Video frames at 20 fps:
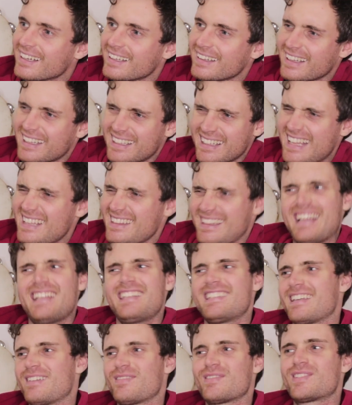Like that
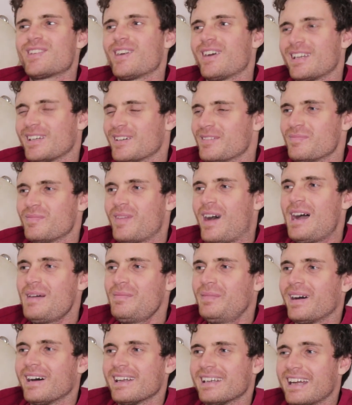seems dirty on my
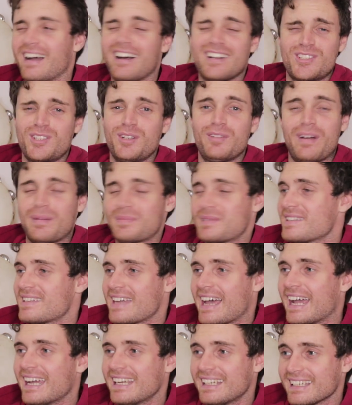part now. I should have upped it to
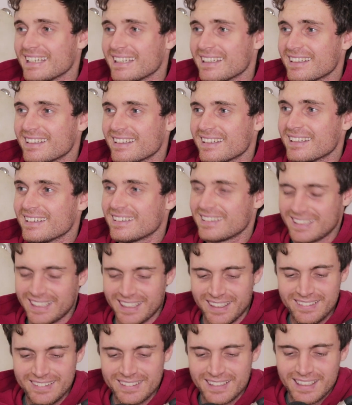80, you
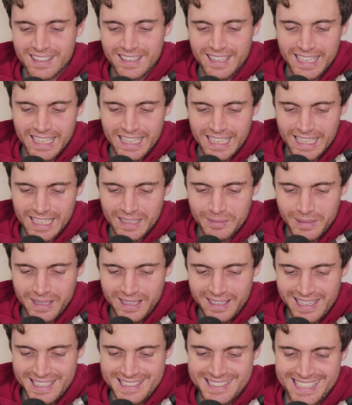know?
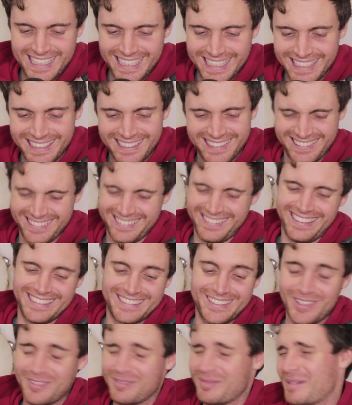And I said, I
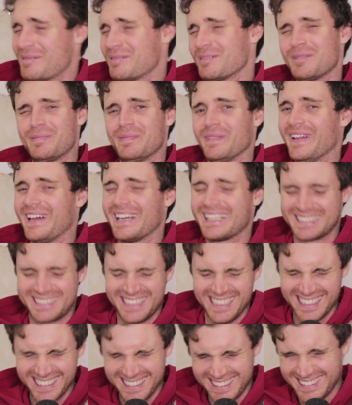don't remember replying
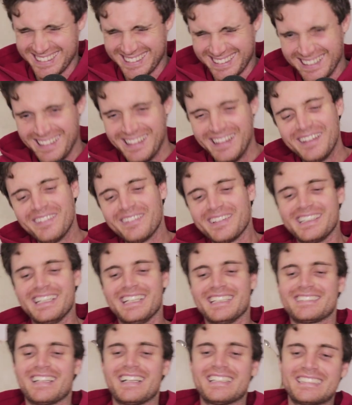with this. I